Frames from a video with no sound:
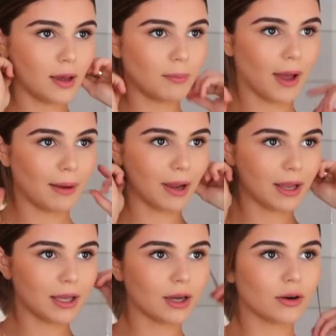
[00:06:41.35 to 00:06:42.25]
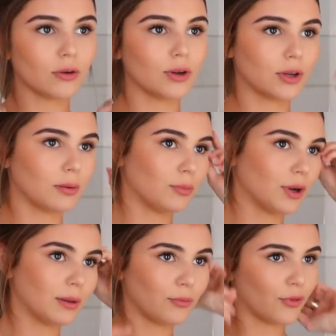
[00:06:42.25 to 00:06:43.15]
behind my ear, or you can
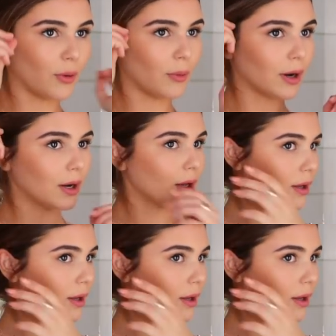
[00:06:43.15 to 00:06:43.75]
bring them forward.